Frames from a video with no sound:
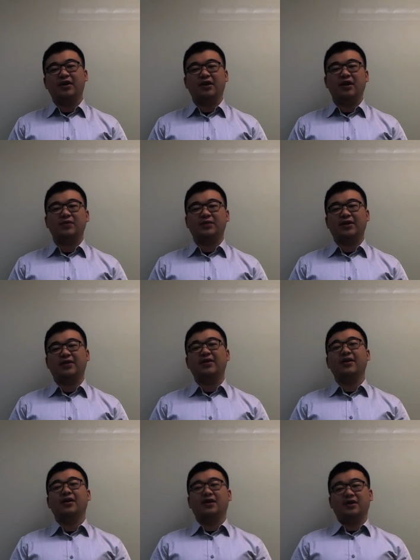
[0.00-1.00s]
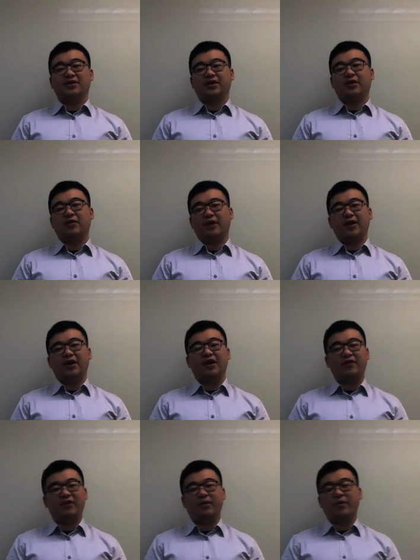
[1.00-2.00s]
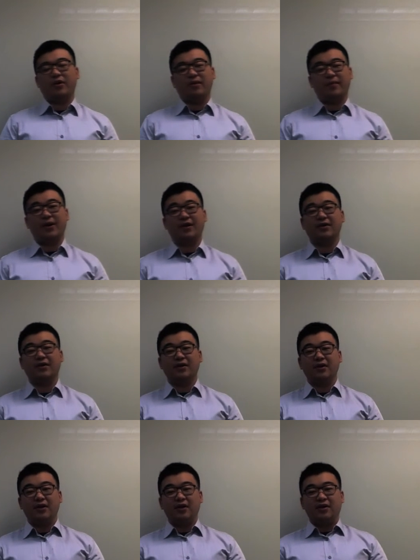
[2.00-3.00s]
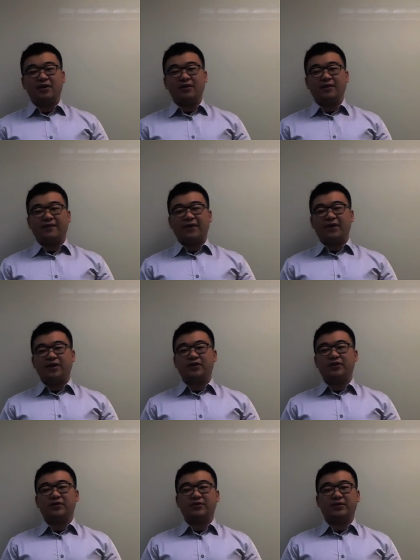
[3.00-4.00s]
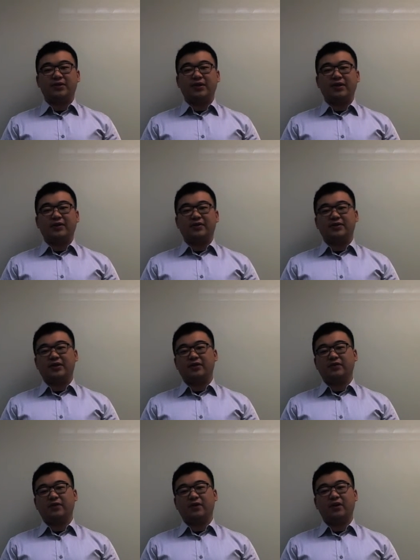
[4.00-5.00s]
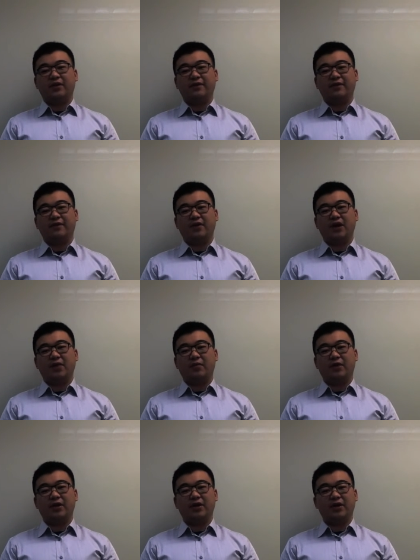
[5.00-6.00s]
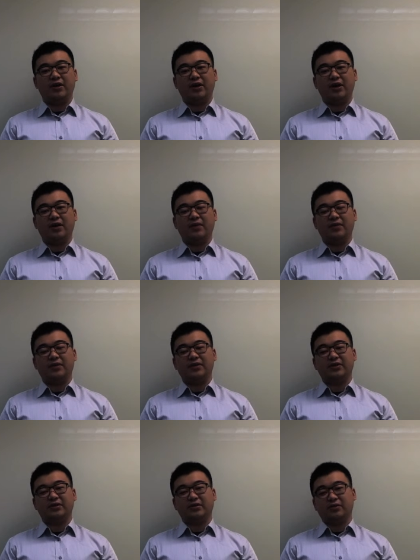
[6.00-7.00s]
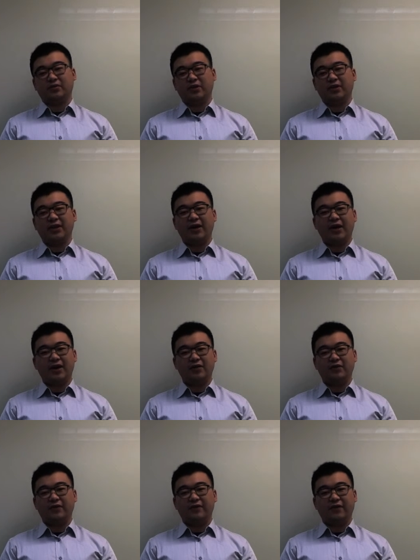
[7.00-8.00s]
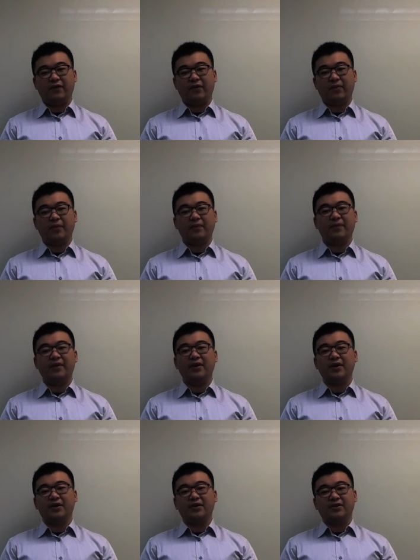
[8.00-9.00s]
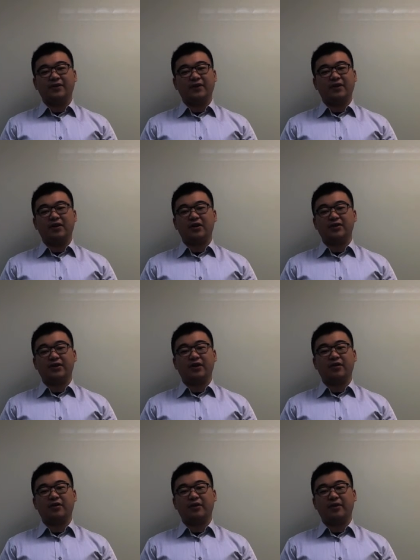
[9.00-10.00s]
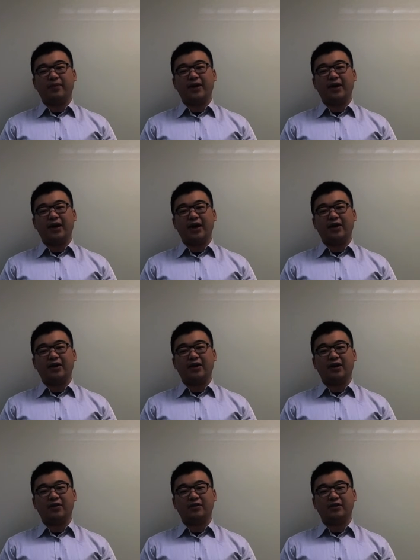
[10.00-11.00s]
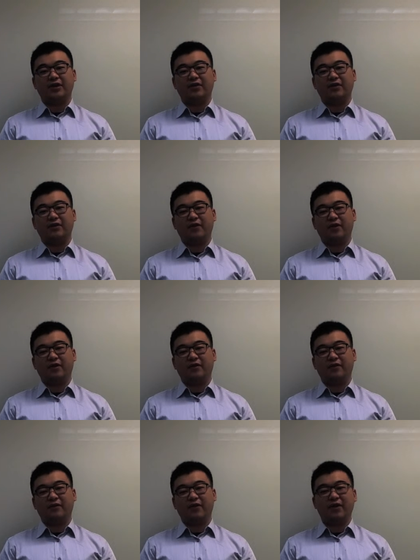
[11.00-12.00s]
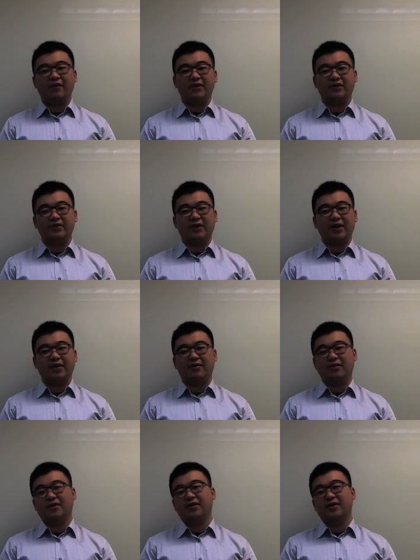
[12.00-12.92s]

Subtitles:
The opposite is called an unfavorable amount. The finding shows the sales volume for operating income is 2,900 favorable. The figure is calculated by adding all sales volume variance together.